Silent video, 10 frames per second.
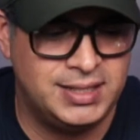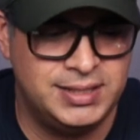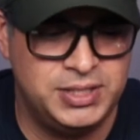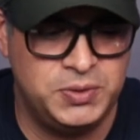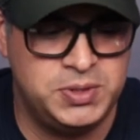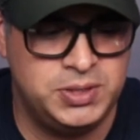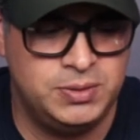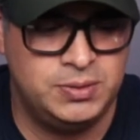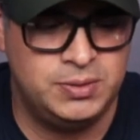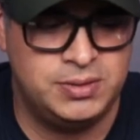could do
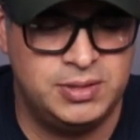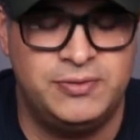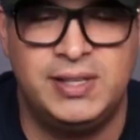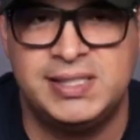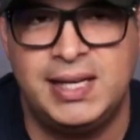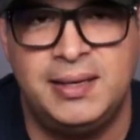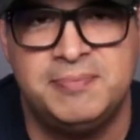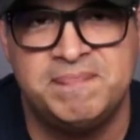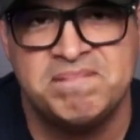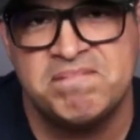to fix
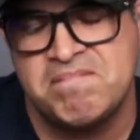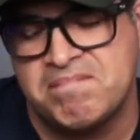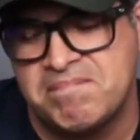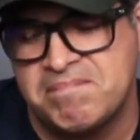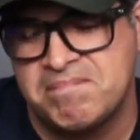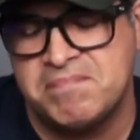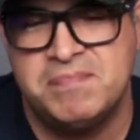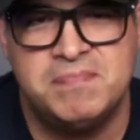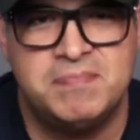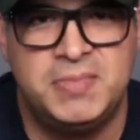that,
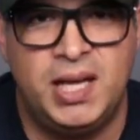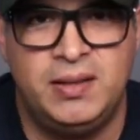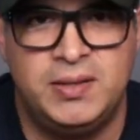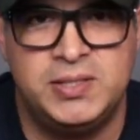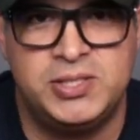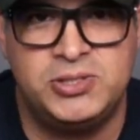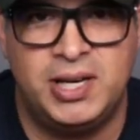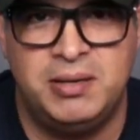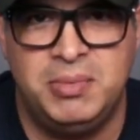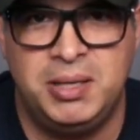but they're just
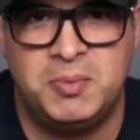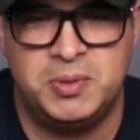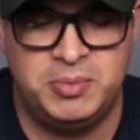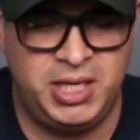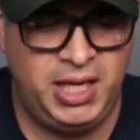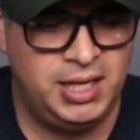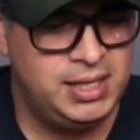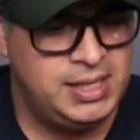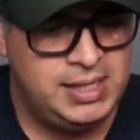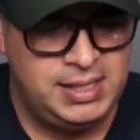trying to make more money,
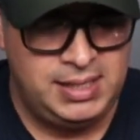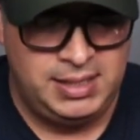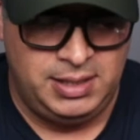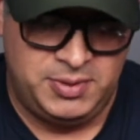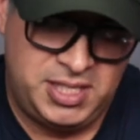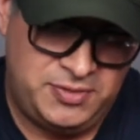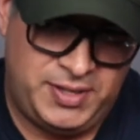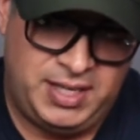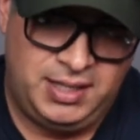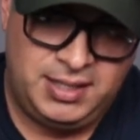which is
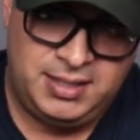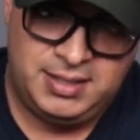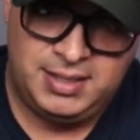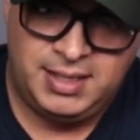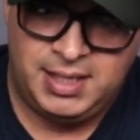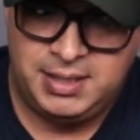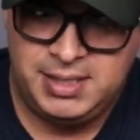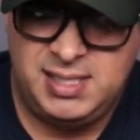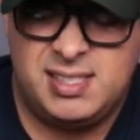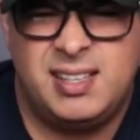fine.
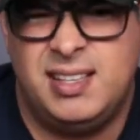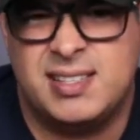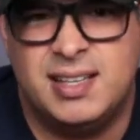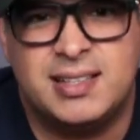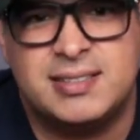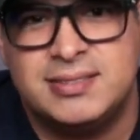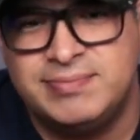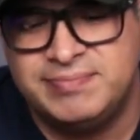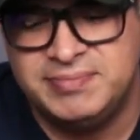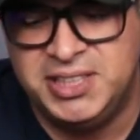It just kind of sucks,
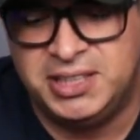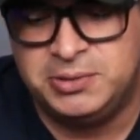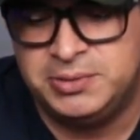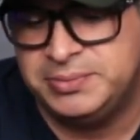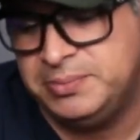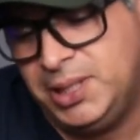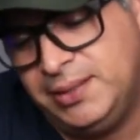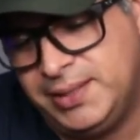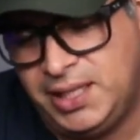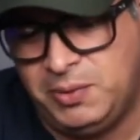
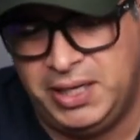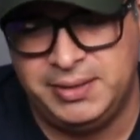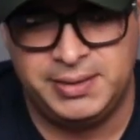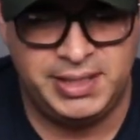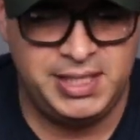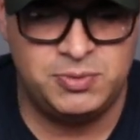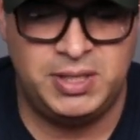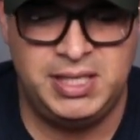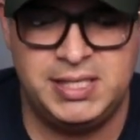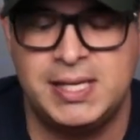but anyway, it is what
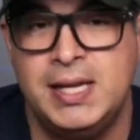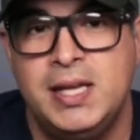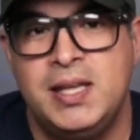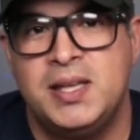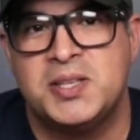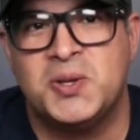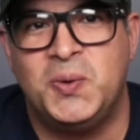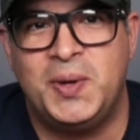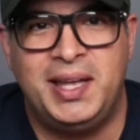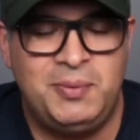it is.
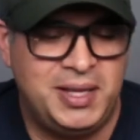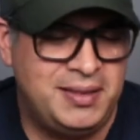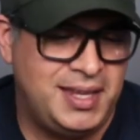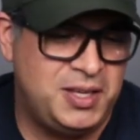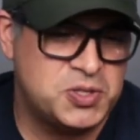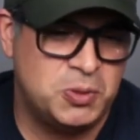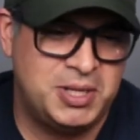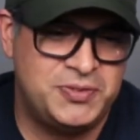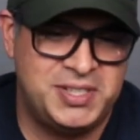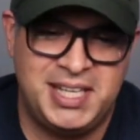So anyway, thank you so
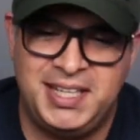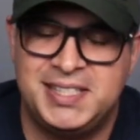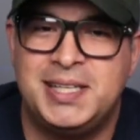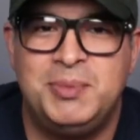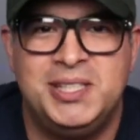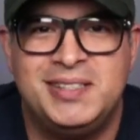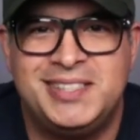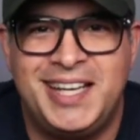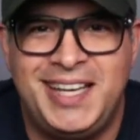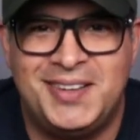much for taking the time to
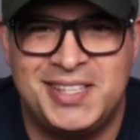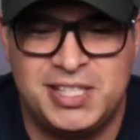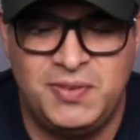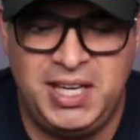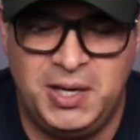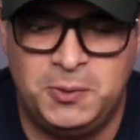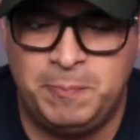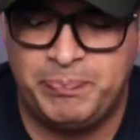checking out this video.